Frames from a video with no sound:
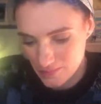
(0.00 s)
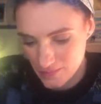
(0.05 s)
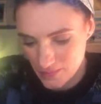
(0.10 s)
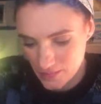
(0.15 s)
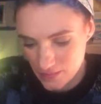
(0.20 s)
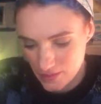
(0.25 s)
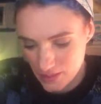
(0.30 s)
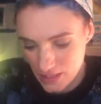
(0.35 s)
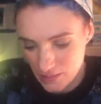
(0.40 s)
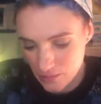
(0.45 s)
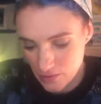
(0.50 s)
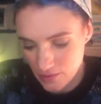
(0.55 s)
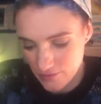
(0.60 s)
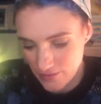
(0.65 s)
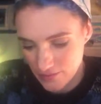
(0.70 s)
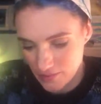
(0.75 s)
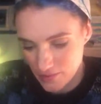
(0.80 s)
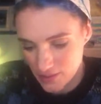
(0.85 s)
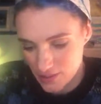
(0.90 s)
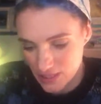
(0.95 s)
Tap off. I'm
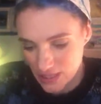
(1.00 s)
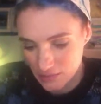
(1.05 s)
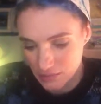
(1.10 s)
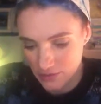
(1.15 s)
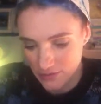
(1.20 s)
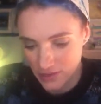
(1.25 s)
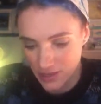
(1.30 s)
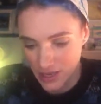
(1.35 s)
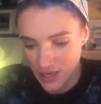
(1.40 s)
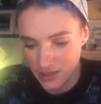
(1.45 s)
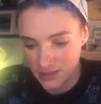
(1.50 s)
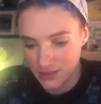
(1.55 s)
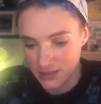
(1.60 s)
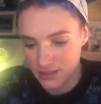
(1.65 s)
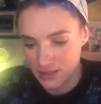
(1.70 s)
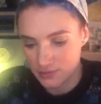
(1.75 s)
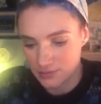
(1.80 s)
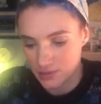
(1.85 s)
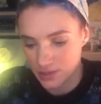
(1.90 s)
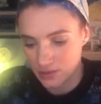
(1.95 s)
going to tap off the excess. I
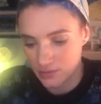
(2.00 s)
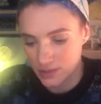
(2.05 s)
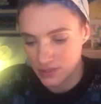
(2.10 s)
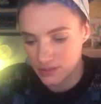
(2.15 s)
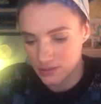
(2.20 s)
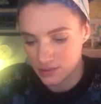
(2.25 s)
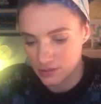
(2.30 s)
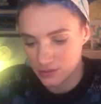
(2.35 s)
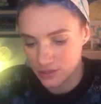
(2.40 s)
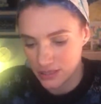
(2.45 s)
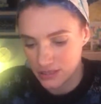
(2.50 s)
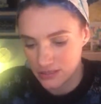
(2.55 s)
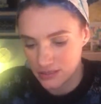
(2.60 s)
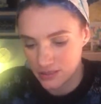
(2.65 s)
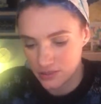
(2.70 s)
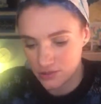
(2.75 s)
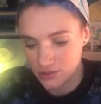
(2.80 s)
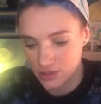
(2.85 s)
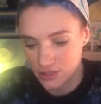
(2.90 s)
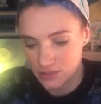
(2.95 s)
was going to wait until it dries to
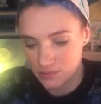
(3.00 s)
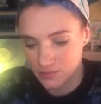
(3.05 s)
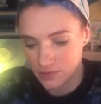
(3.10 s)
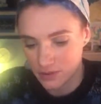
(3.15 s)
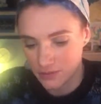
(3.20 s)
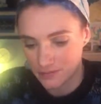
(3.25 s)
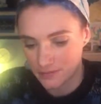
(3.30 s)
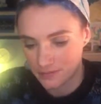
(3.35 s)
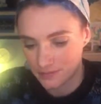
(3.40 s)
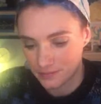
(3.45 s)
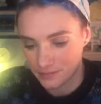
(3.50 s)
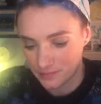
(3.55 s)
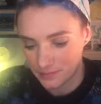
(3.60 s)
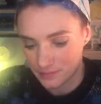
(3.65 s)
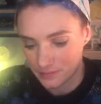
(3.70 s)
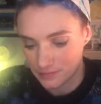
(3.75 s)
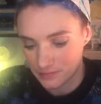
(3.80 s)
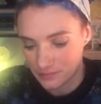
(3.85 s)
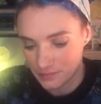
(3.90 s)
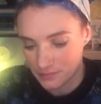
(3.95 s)
do this, but
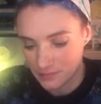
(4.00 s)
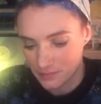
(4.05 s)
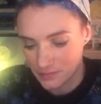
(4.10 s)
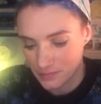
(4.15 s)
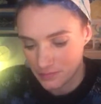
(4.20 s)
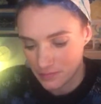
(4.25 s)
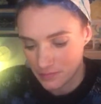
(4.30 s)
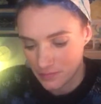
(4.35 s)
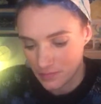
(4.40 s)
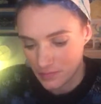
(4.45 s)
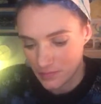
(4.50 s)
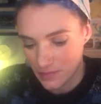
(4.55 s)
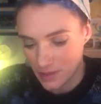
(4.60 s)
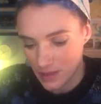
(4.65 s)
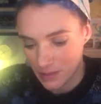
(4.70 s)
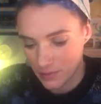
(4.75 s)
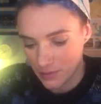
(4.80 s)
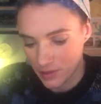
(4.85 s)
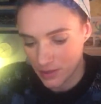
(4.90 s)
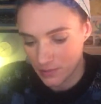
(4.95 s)

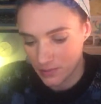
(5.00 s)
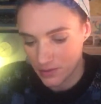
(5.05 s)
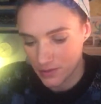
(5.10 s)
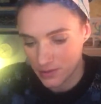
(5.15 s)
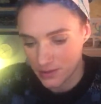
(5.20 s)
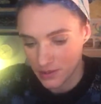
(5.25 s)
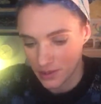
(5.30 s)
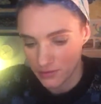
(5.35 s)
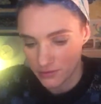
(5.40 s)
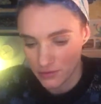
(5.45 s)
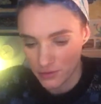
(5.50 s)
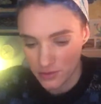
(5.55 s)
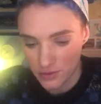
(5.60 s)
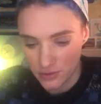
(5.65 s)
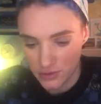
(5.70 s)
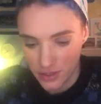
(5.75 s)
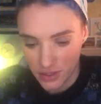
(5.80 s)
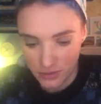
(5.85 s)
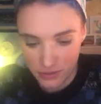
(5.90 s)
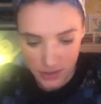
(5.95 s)
I'm going to put the silver on
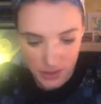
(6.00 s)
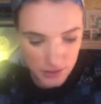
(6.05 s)
straight away.